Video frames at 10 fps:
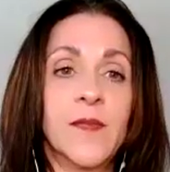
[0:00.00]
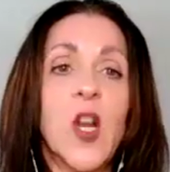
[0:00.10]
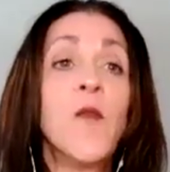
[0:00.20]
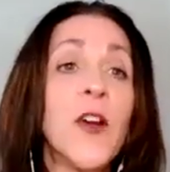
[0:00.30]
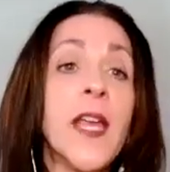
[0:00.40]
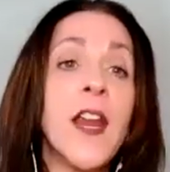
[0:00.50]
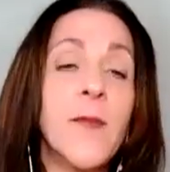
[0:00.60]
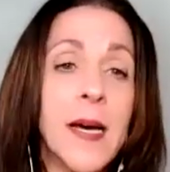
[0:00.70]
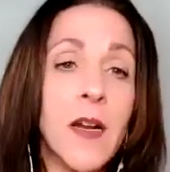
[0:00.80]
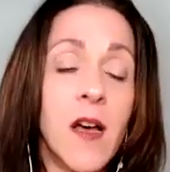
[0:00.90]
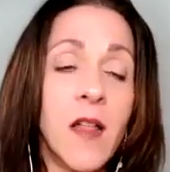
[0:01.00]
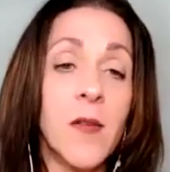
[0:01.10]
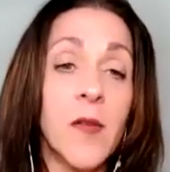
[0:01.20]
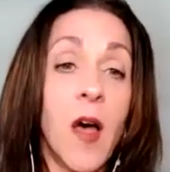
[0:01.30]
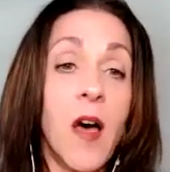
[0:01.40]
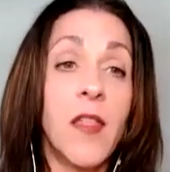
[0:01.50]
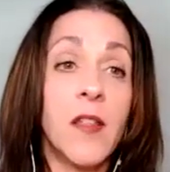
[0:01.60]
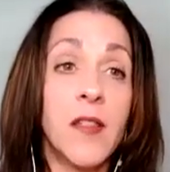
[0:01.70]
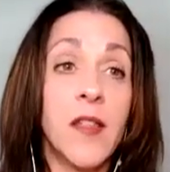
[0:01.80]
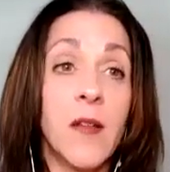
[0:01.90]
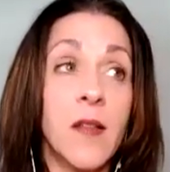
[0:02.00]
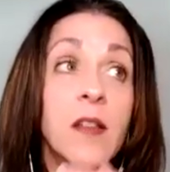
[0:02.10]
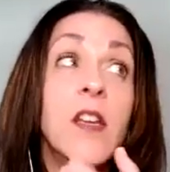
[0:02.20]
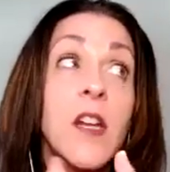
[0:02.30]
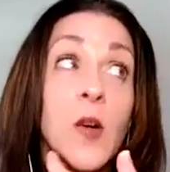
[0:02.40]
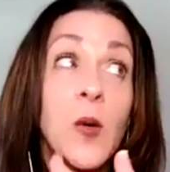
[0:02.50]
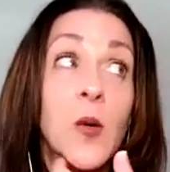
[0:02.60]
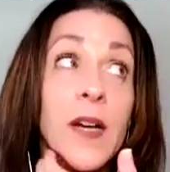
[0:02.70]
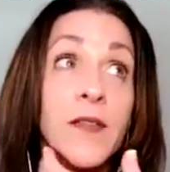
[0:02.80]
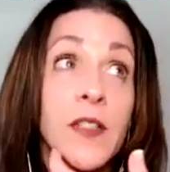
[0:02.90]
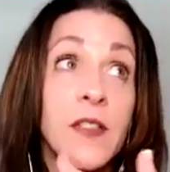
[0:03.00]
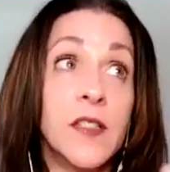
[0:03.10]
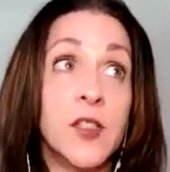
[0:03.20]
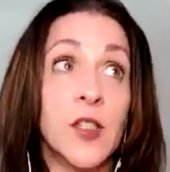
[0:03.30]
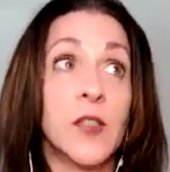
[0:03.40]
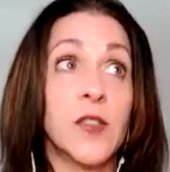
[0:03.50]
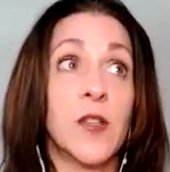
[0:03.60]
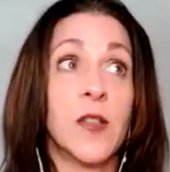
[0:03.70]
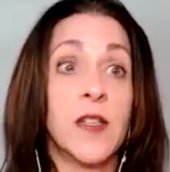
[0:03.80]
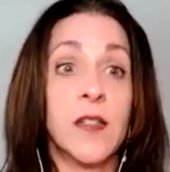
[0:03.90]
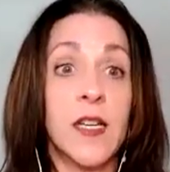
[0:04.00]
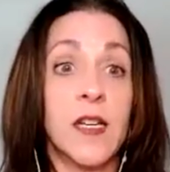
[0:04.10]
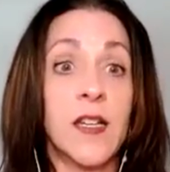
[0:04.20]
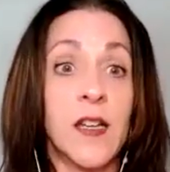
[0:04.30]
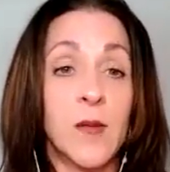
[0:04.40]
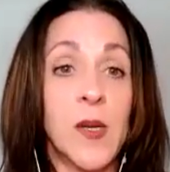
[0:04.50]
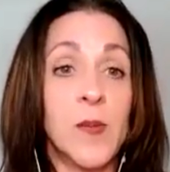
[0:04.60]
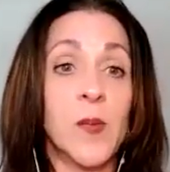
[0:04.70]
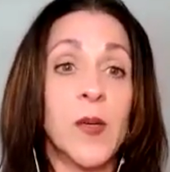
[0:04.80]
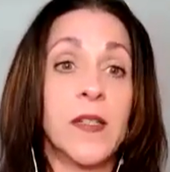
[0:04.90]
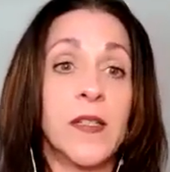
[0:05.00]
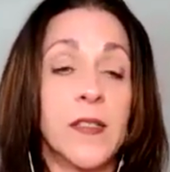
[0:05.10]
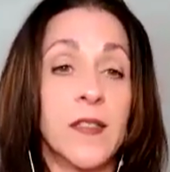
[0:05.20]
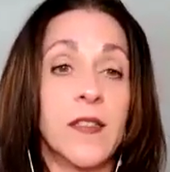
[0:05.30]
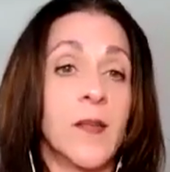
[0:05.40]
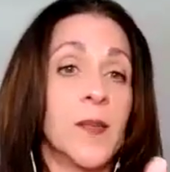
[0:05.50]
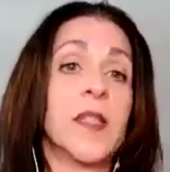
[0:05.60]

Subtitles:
Don't forget about all the whomever in the church though that are getting other people pregnant and stuff, but